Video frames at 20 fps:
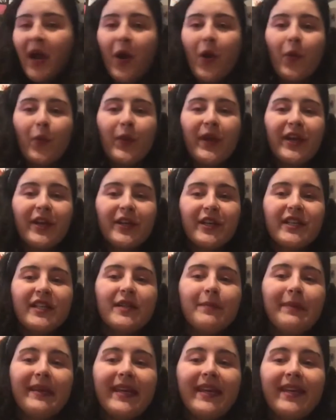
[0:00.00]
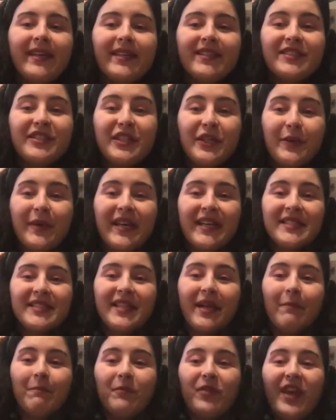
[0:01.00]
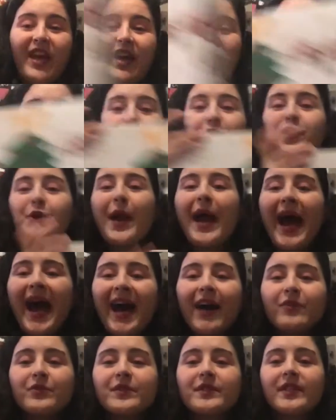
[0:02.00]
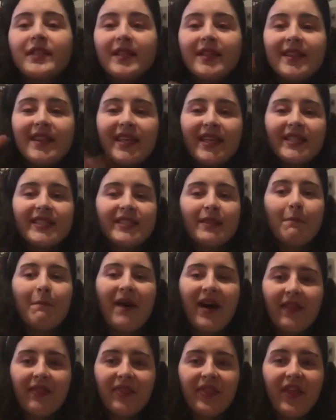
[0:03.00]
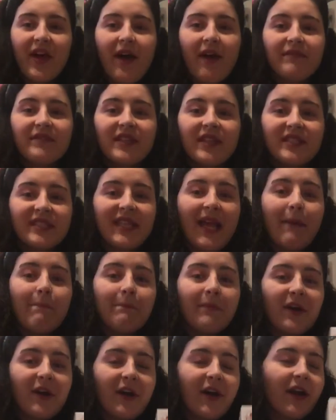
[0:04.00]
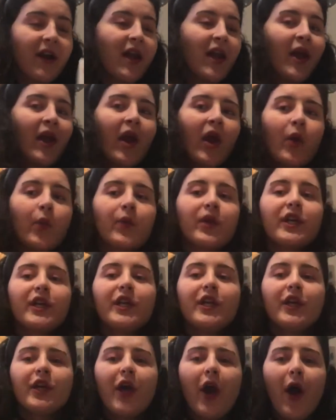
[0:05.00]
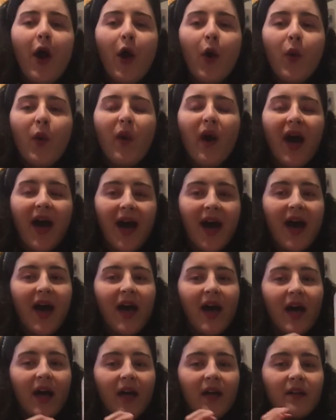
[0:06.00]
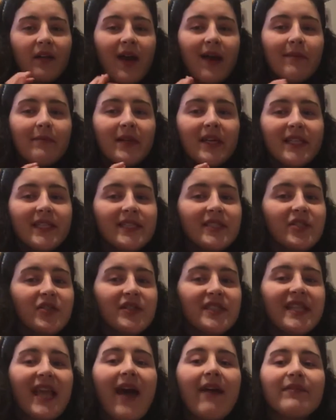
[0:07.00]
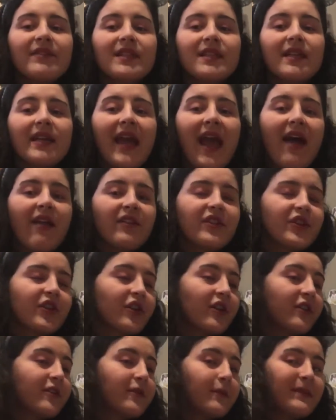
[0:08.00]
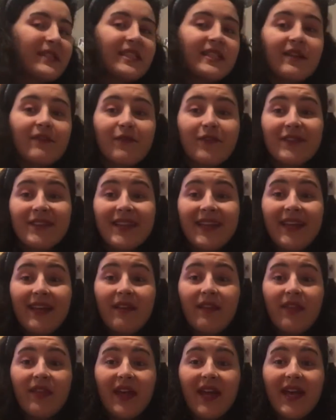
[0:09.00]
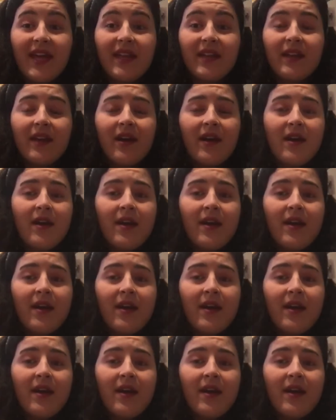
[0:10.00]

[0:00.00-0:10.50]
we are going to be doing something throughout this month of December. We're going to go, I'm going to do this advent calendar a little bit differently than